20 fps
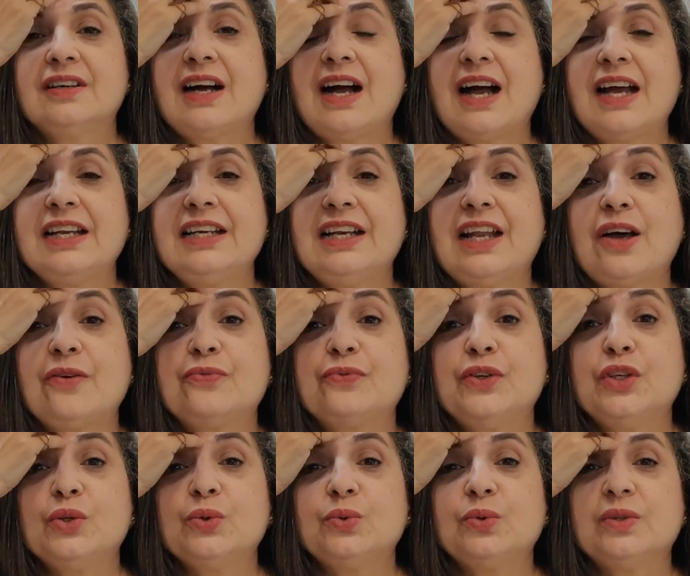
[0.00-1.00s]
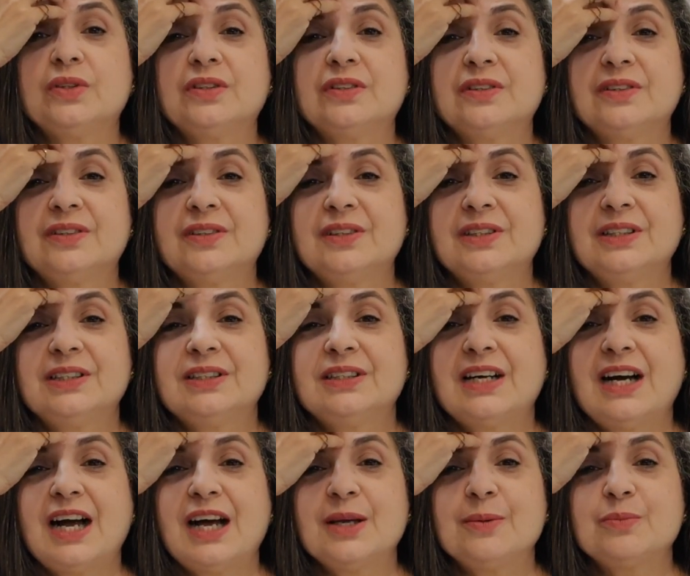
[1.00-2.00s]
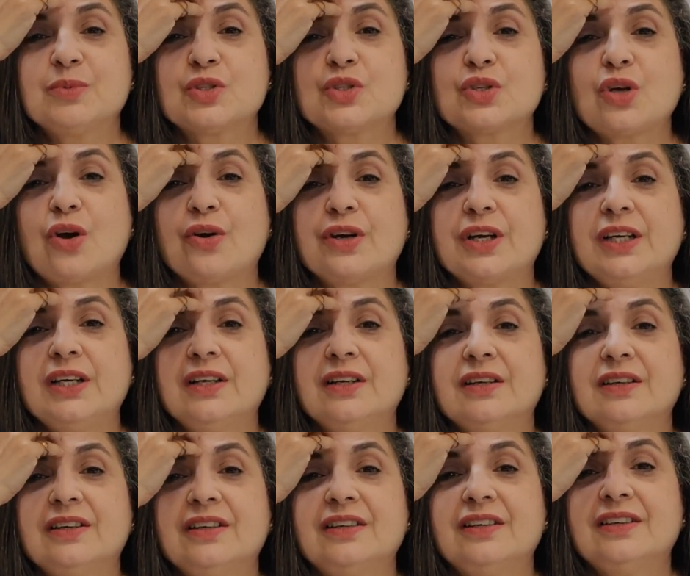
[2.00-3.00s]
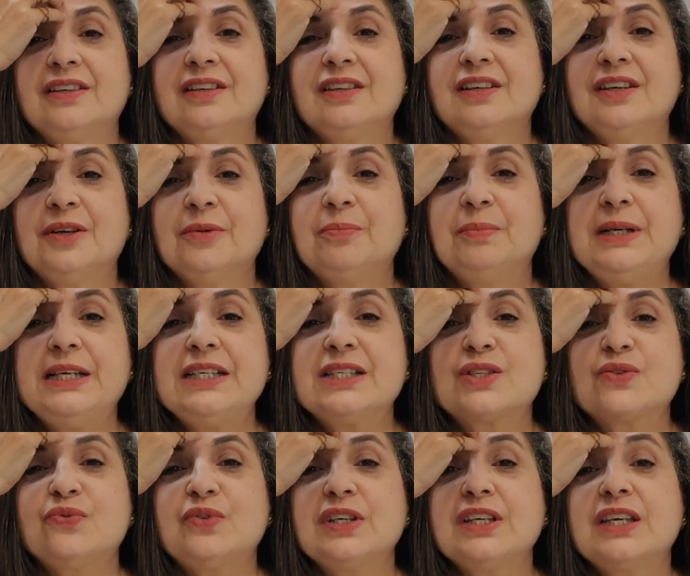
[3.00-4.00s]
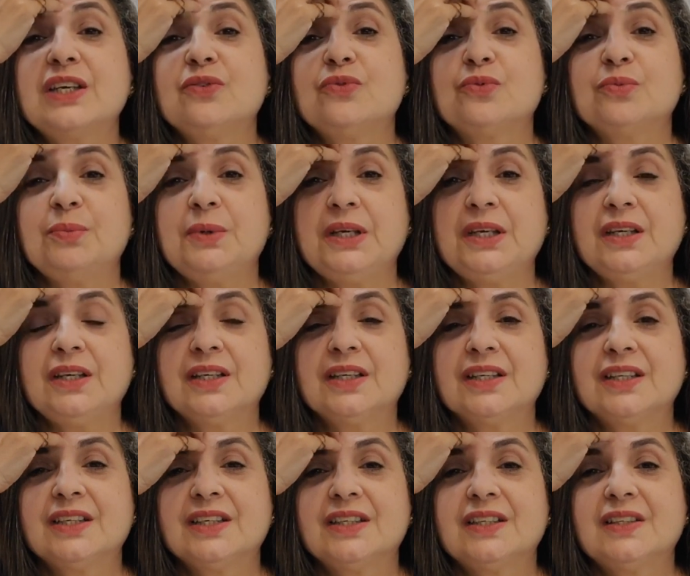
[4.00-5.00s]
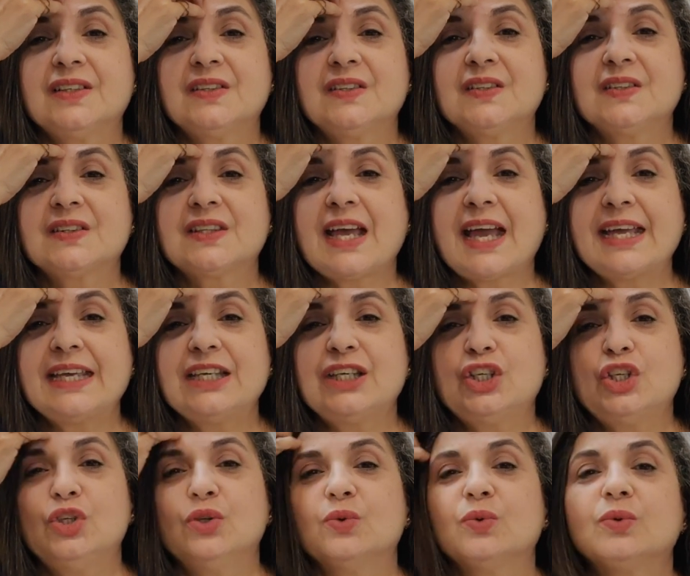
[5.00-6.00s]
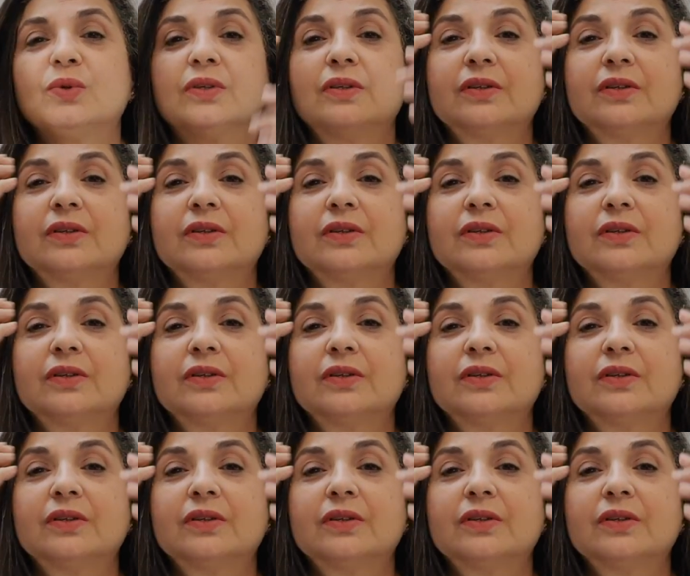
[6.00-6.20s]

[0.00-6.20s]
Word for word: I love you. I'm sorry. Please forgive me. Thank you.